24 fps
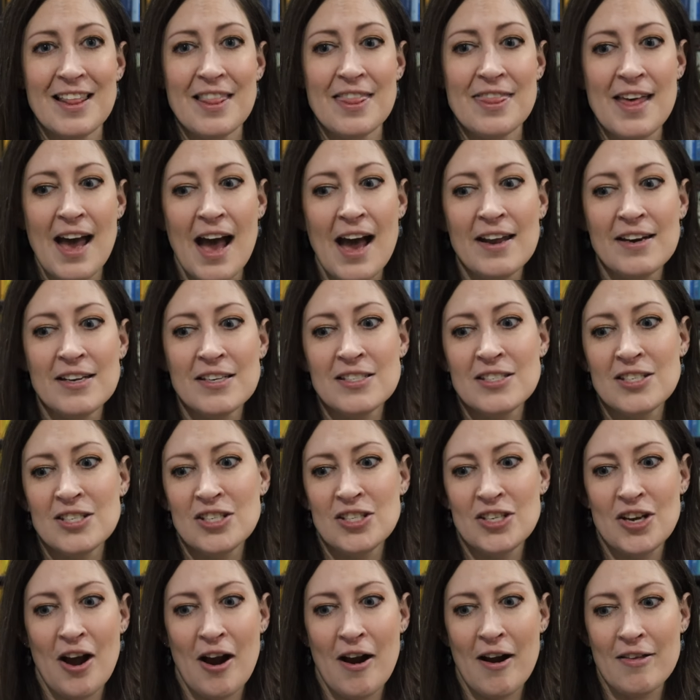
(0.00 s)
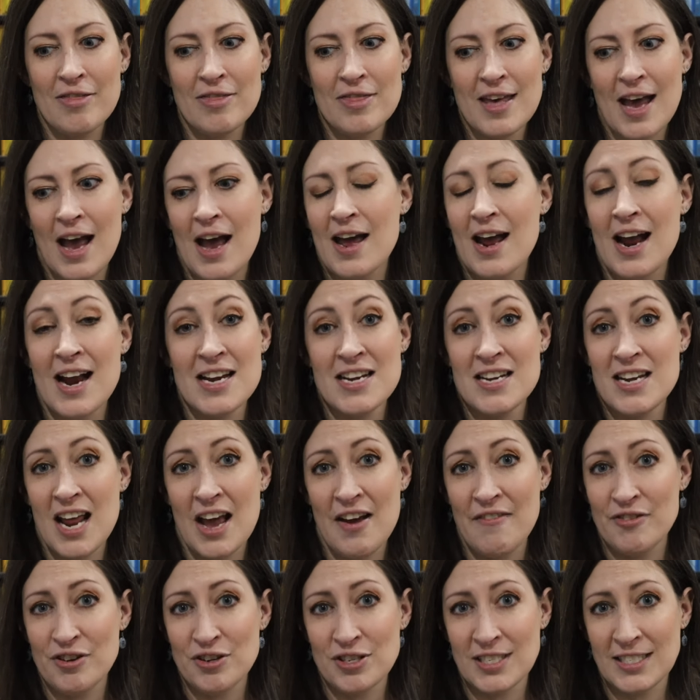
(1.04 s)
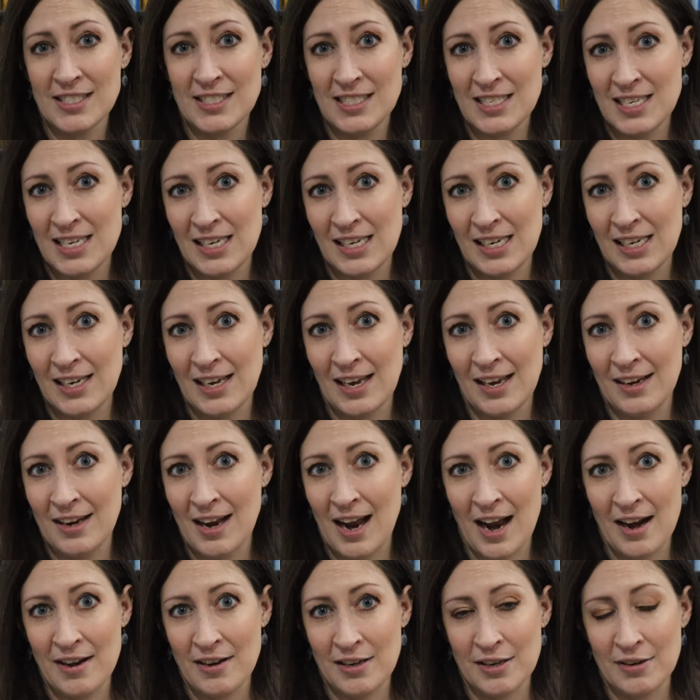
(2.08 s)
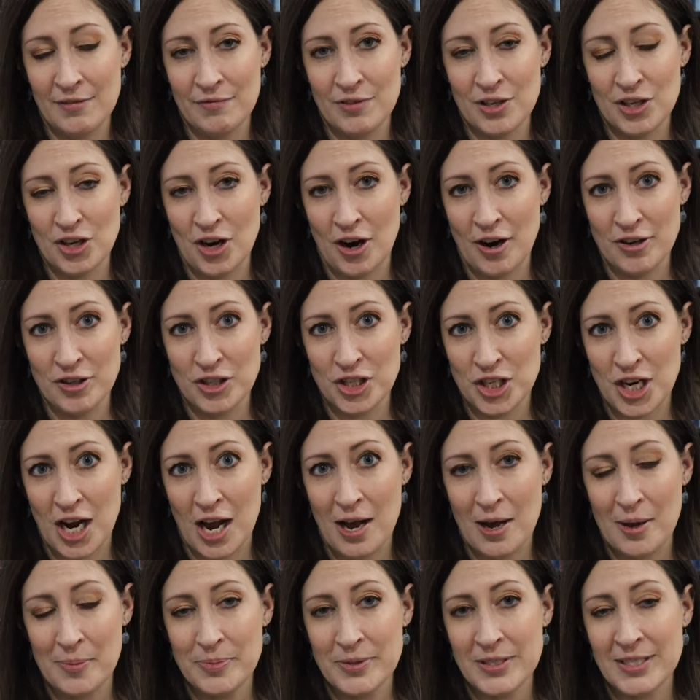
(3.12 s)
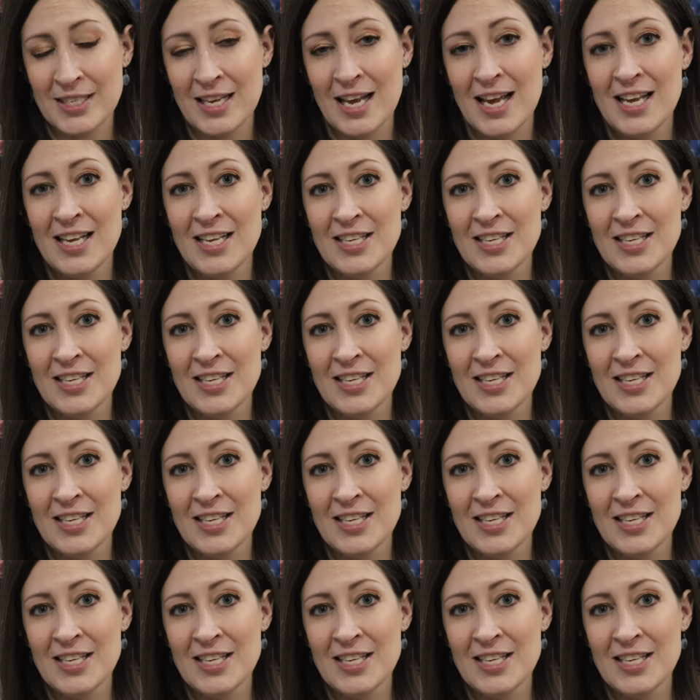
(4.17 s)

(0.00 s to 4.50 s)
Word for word: that is a yarn that I never see in any of the yarn shops.